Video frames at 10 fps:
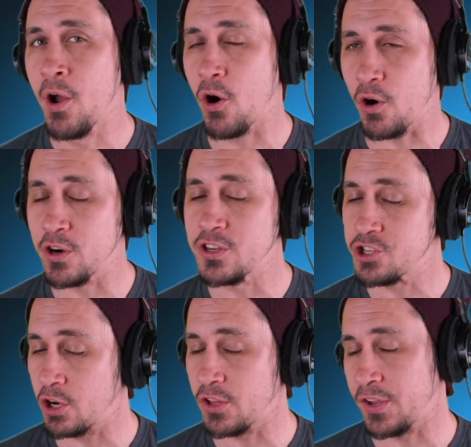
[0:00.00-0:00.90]
hard
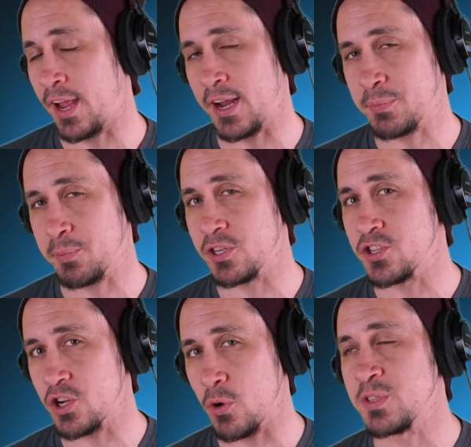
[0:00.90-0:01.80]
juggling act, but this
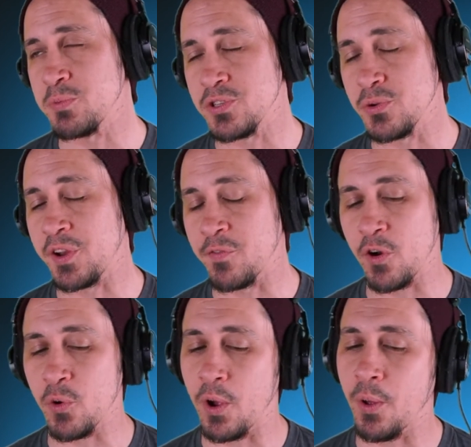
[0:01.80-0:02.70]
show has been doing it
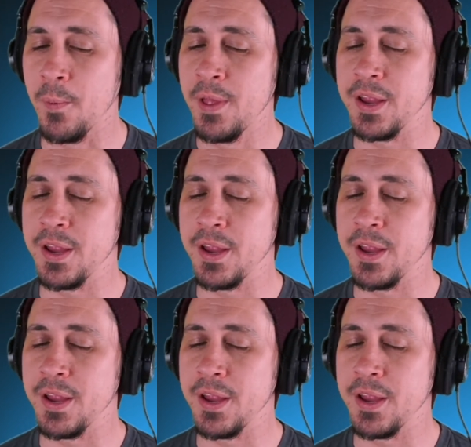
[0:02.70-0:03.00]
very well.